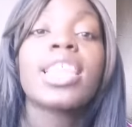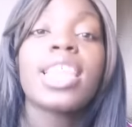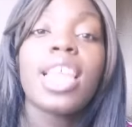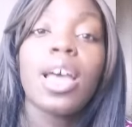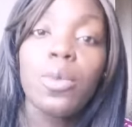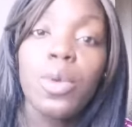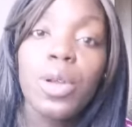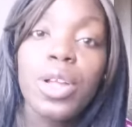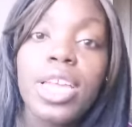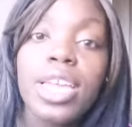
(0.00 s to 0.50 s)

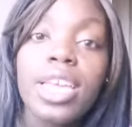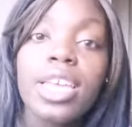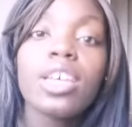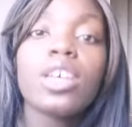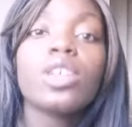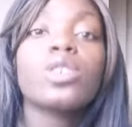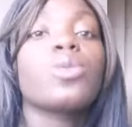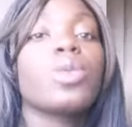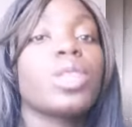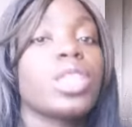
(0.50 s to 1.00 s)
that were
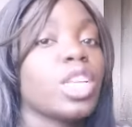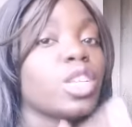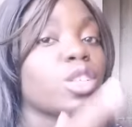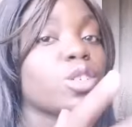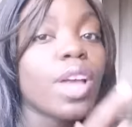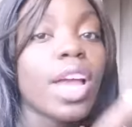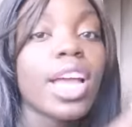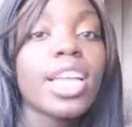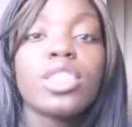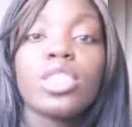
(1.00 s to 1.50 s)
killed when they
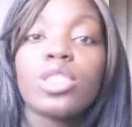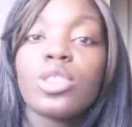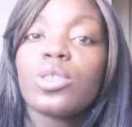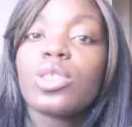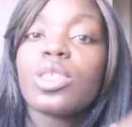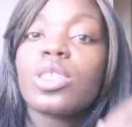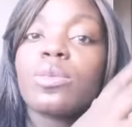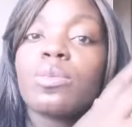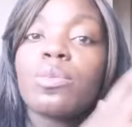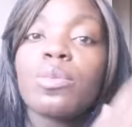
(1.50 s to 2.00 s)
tried to
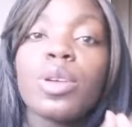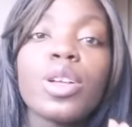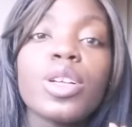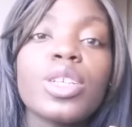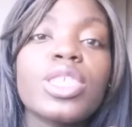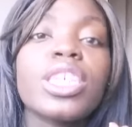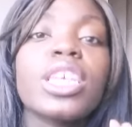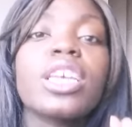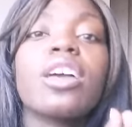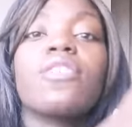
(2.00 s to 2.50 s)
do this
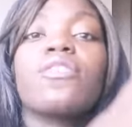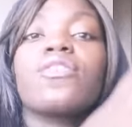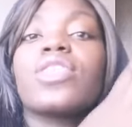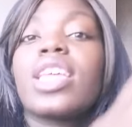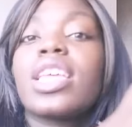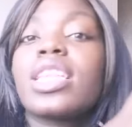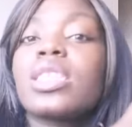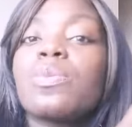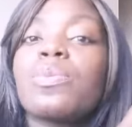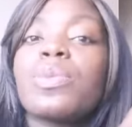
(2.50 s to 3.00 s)
merging of
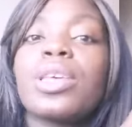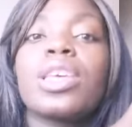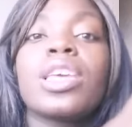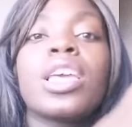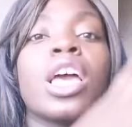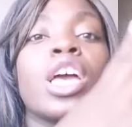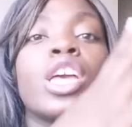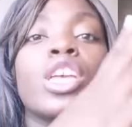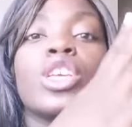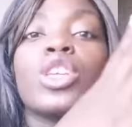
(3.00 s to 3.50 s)
let's
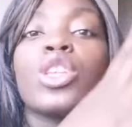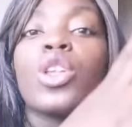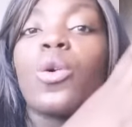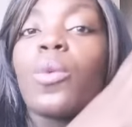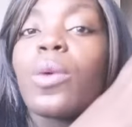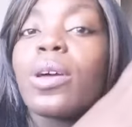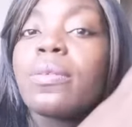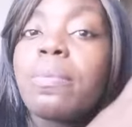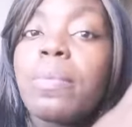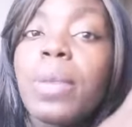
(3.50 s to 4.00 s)
be, you know,
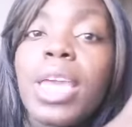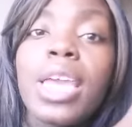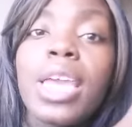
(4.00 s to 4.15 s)
one